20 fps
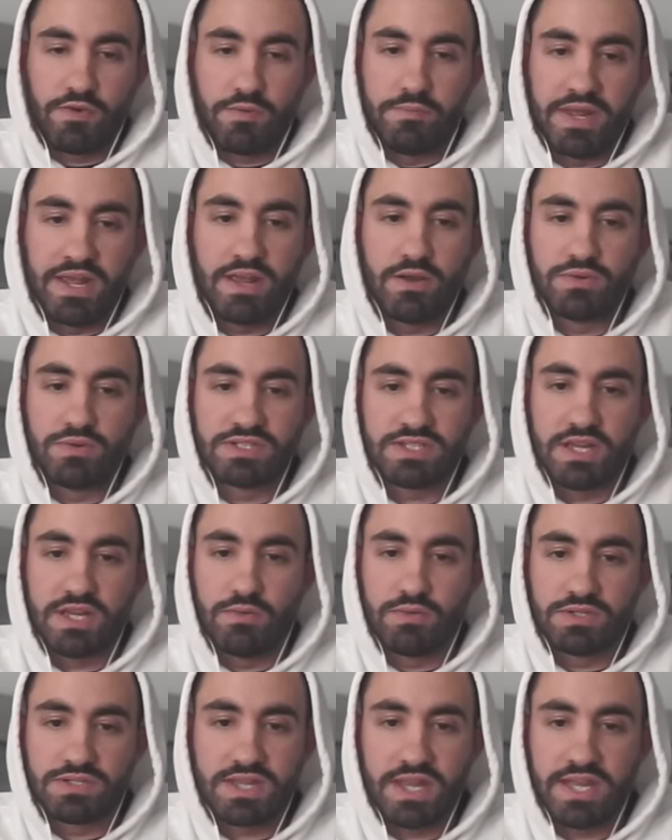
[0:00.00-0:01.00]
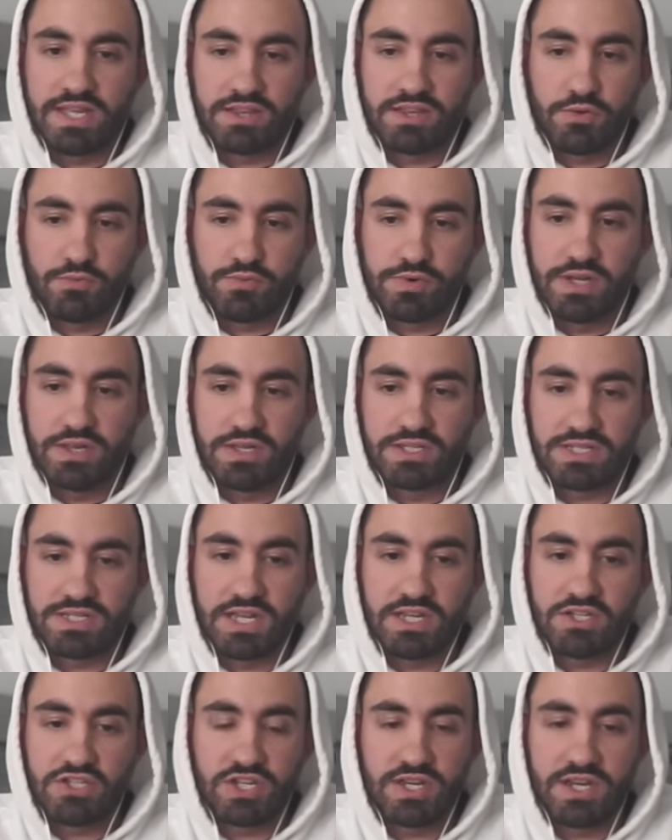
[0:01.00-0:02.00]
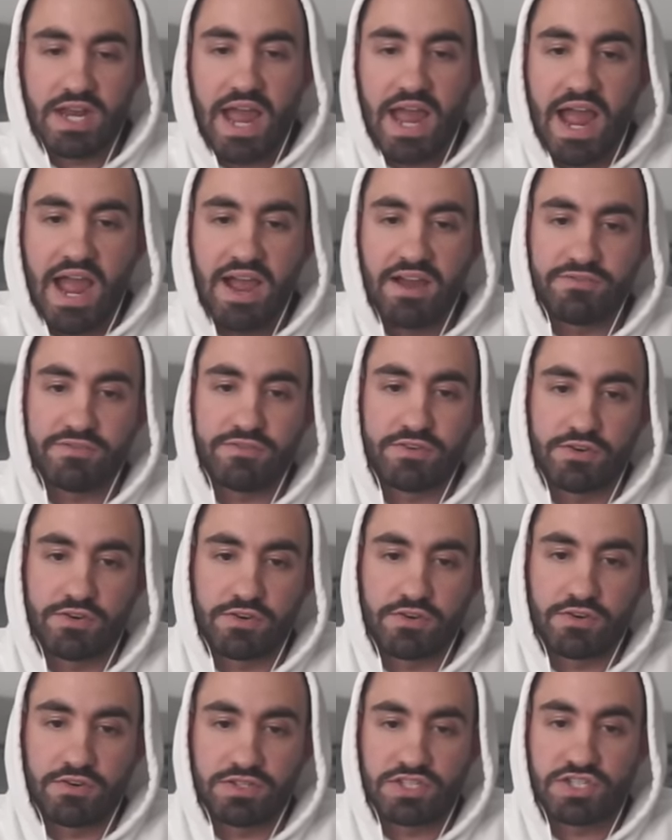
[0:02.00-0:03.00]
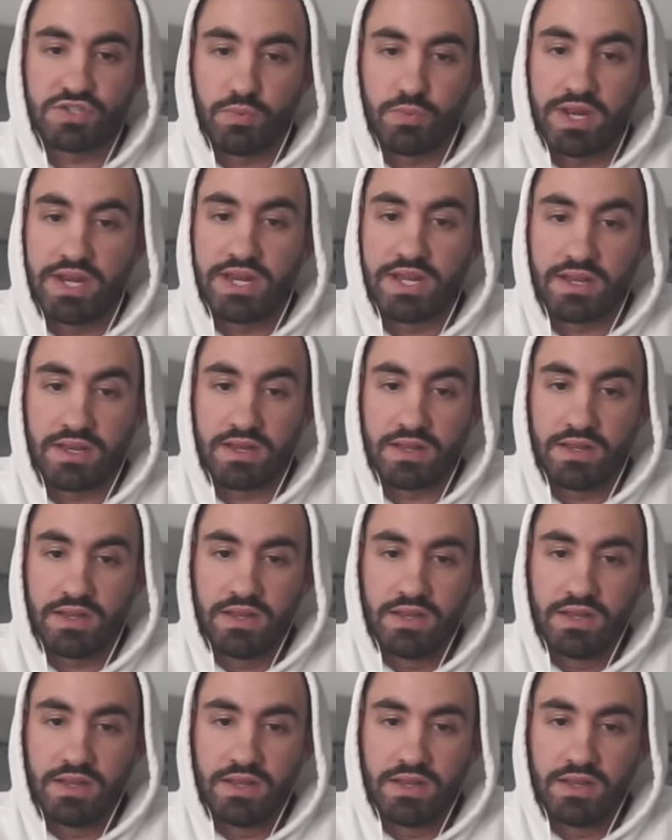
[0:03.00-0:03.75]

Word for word: For me, it was like the realization after Sweden.